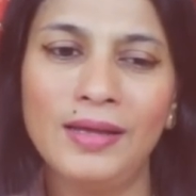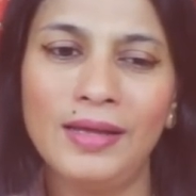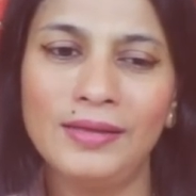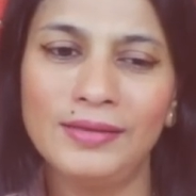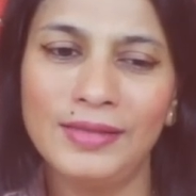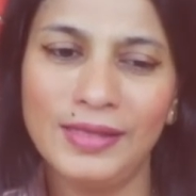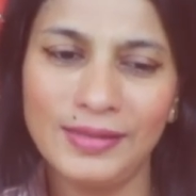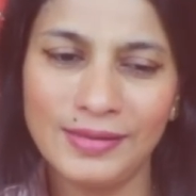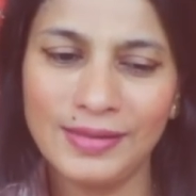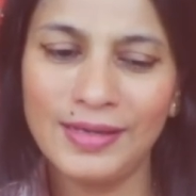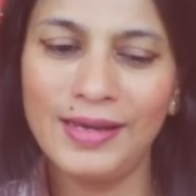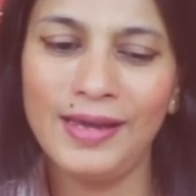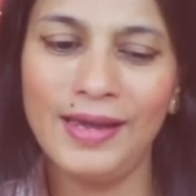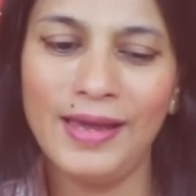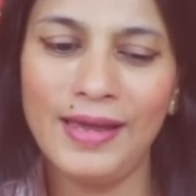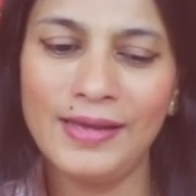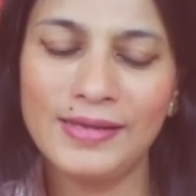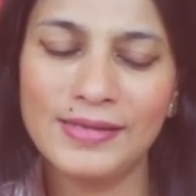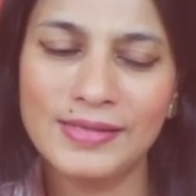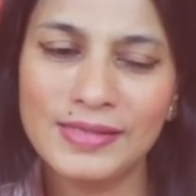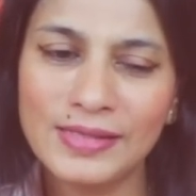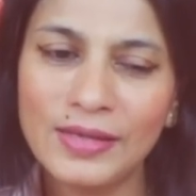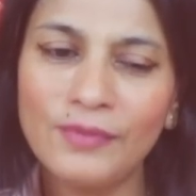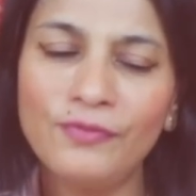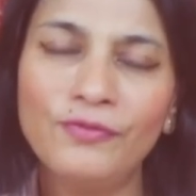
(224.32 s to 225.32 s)
that
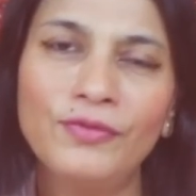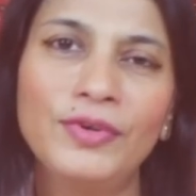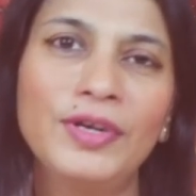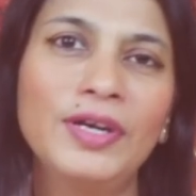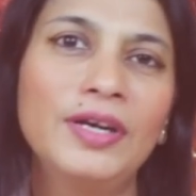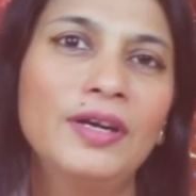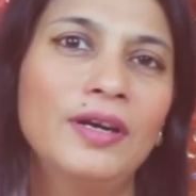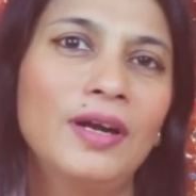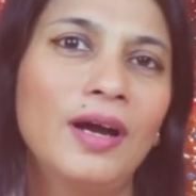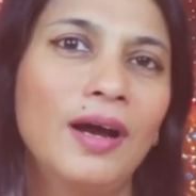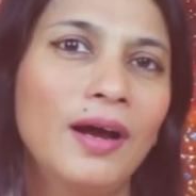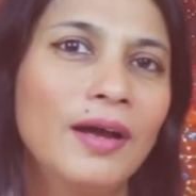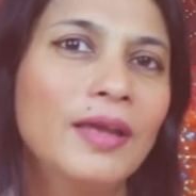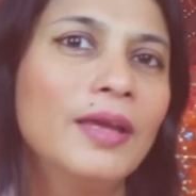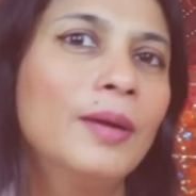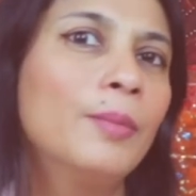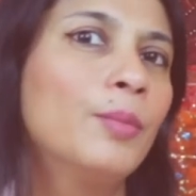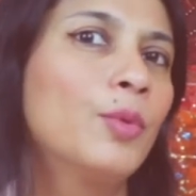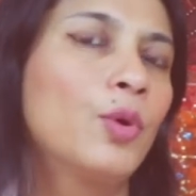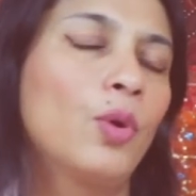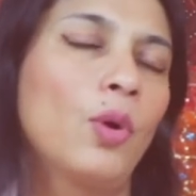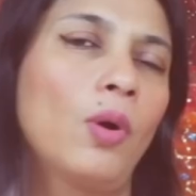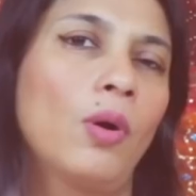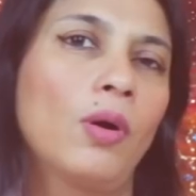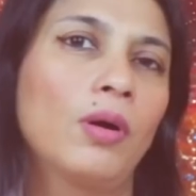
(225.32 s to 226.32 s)
somewhere I
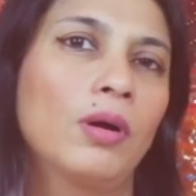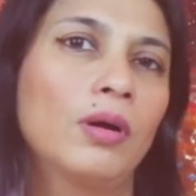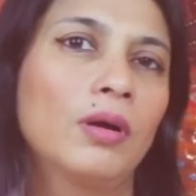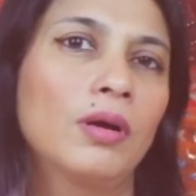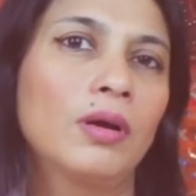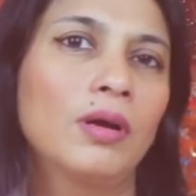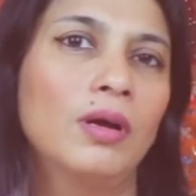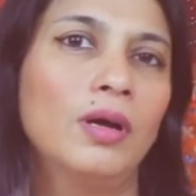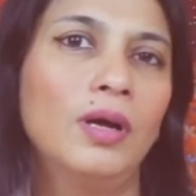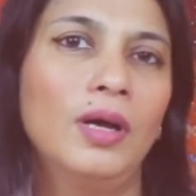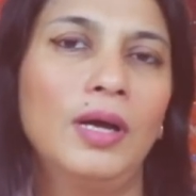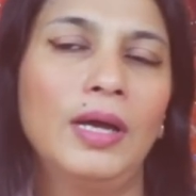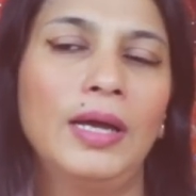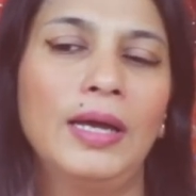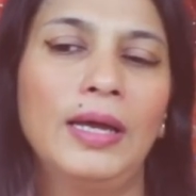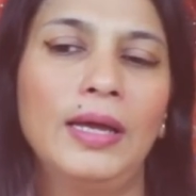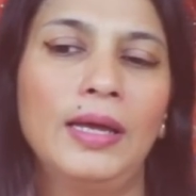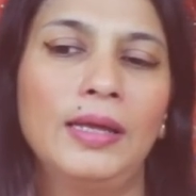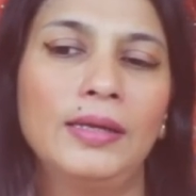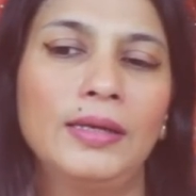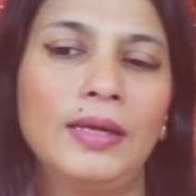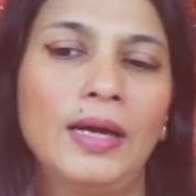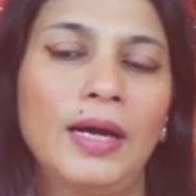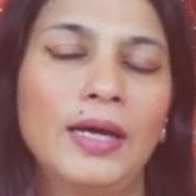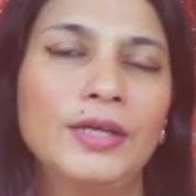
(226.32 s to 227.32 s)
am wrong
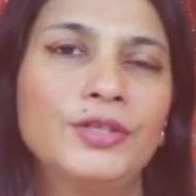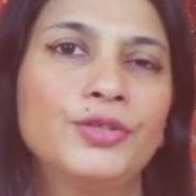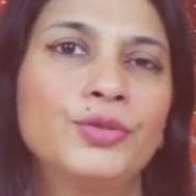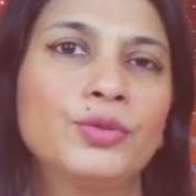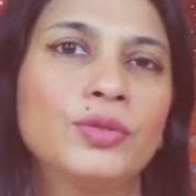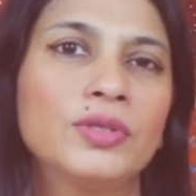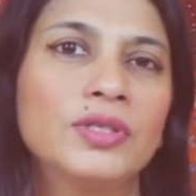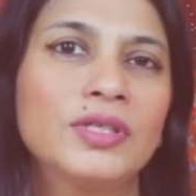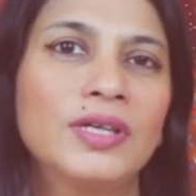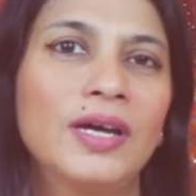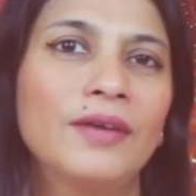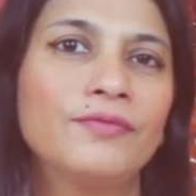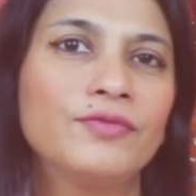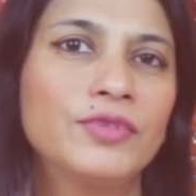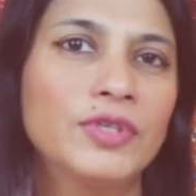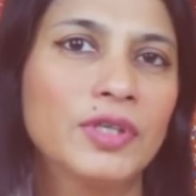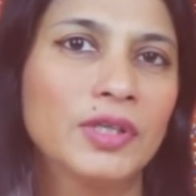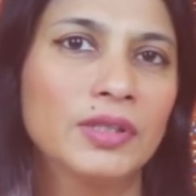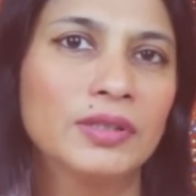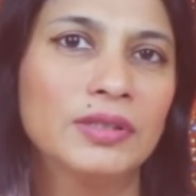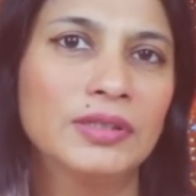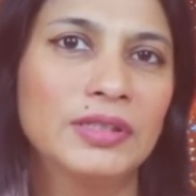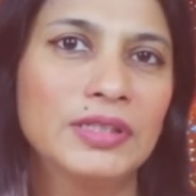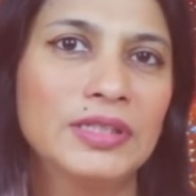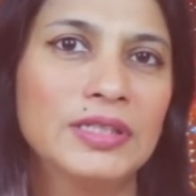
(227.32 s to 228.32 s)
and I shouldn't have
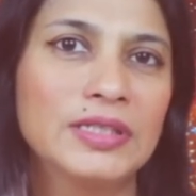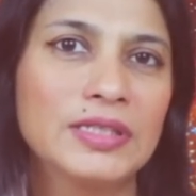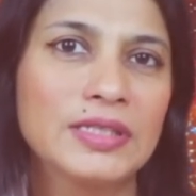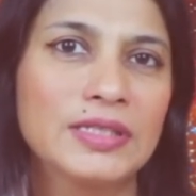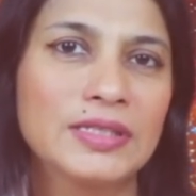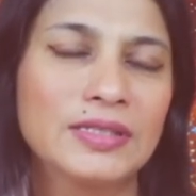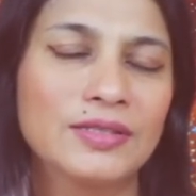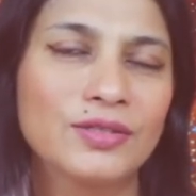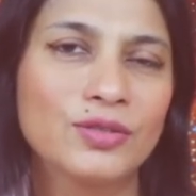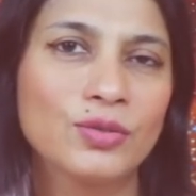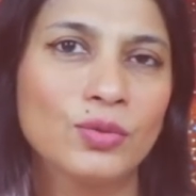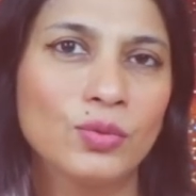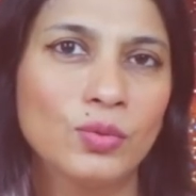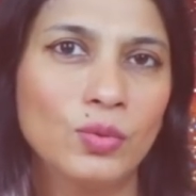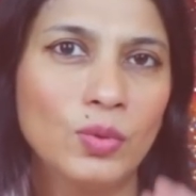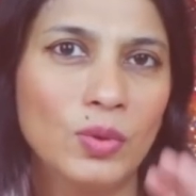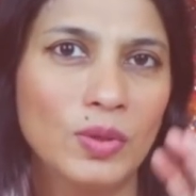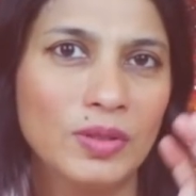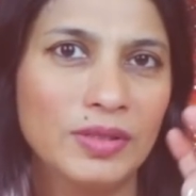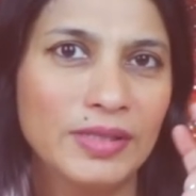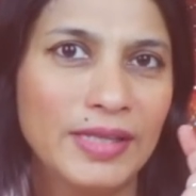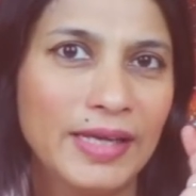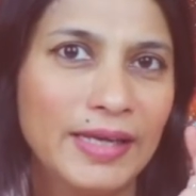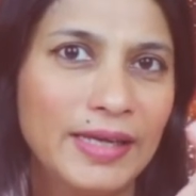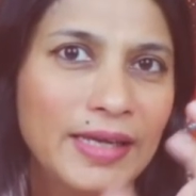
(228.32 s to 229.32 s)
done this. So
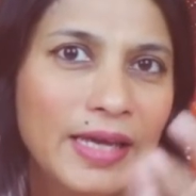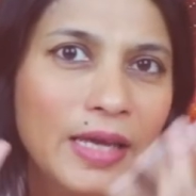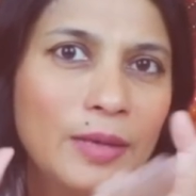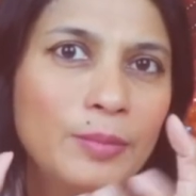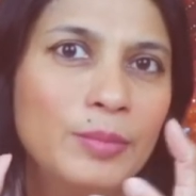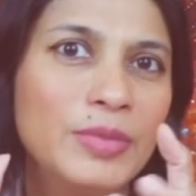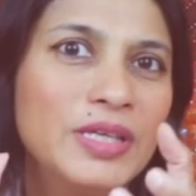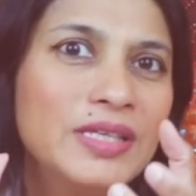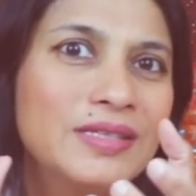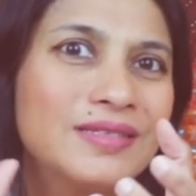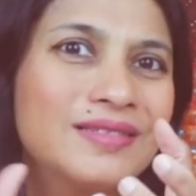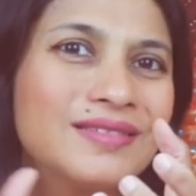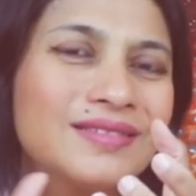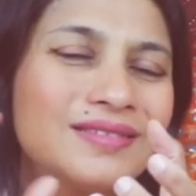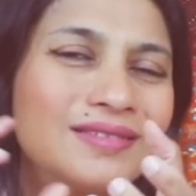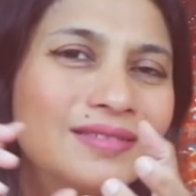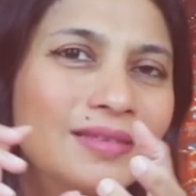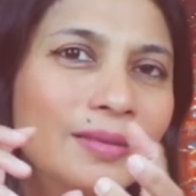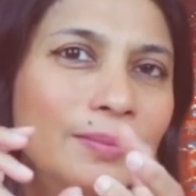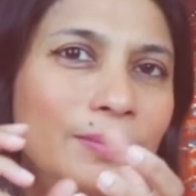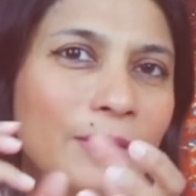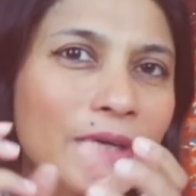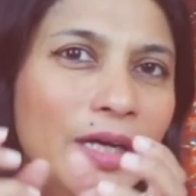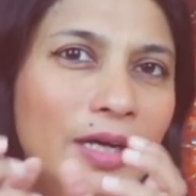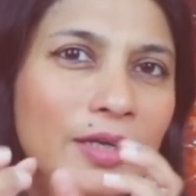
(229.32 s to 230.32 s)
there can be
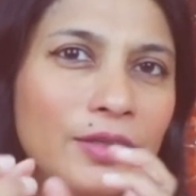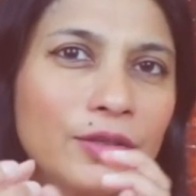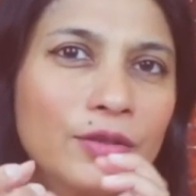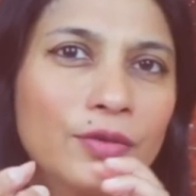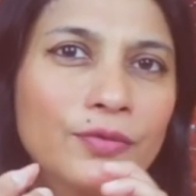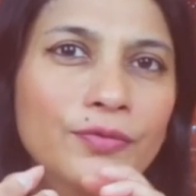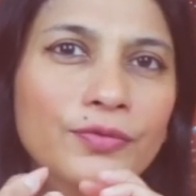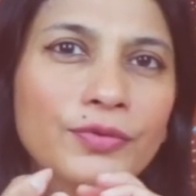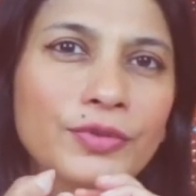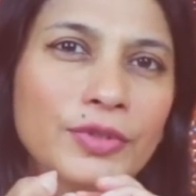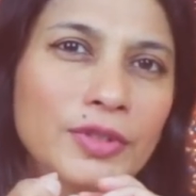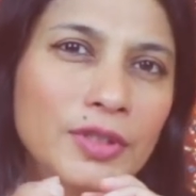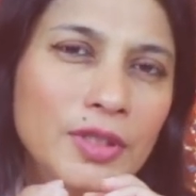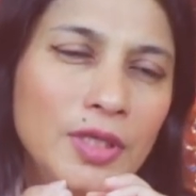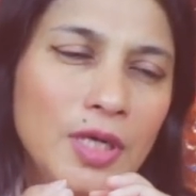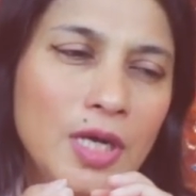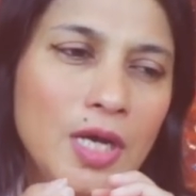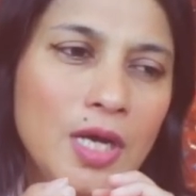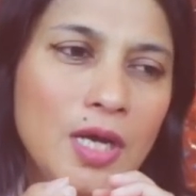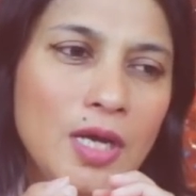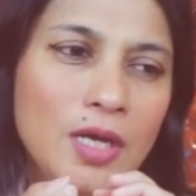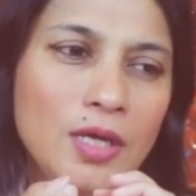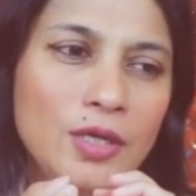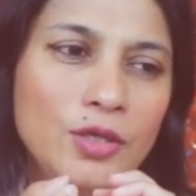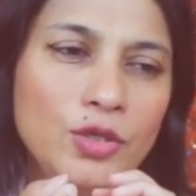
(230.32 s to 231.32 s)
some kind of a
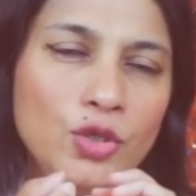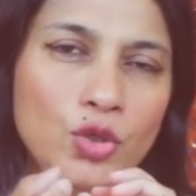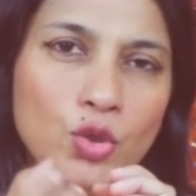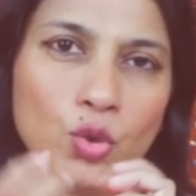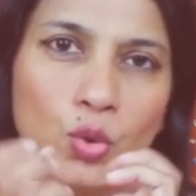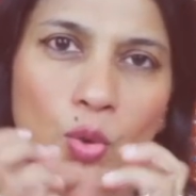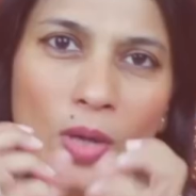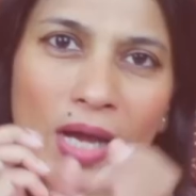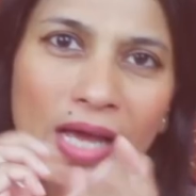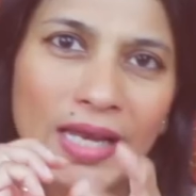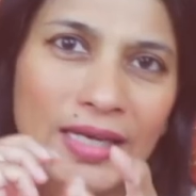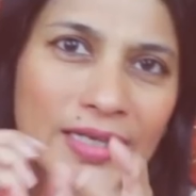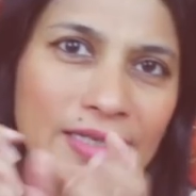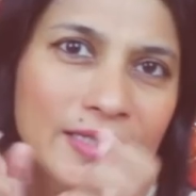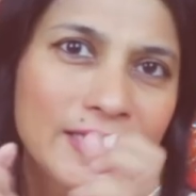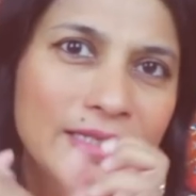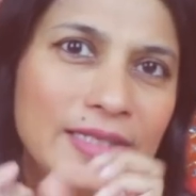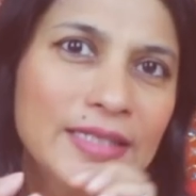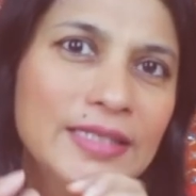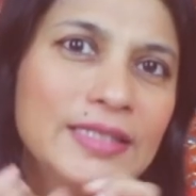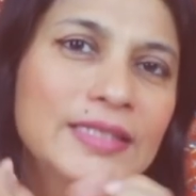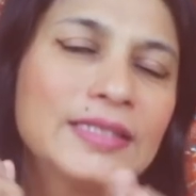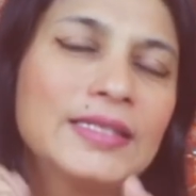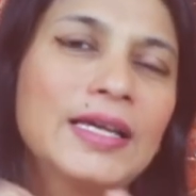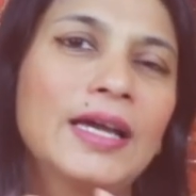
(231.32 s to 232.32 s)

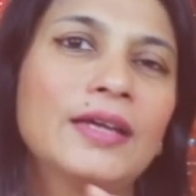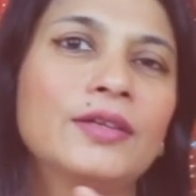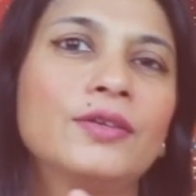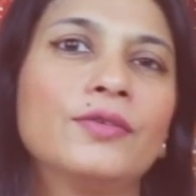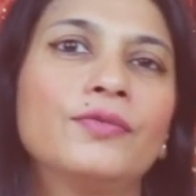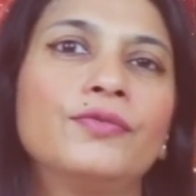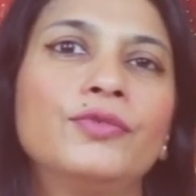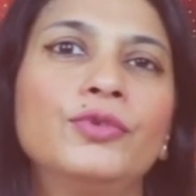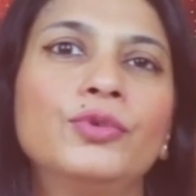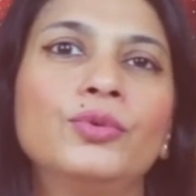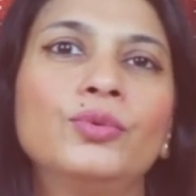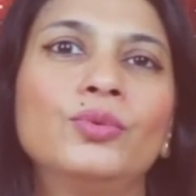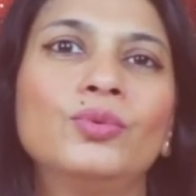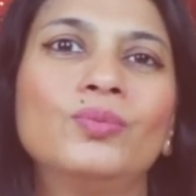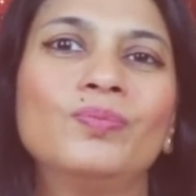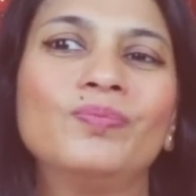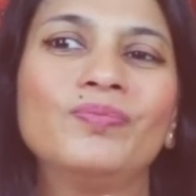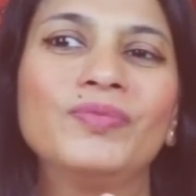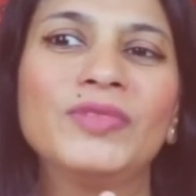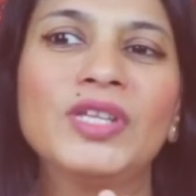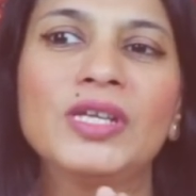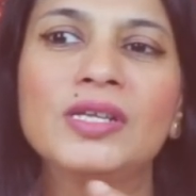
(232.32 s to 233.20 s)
duality inside of you.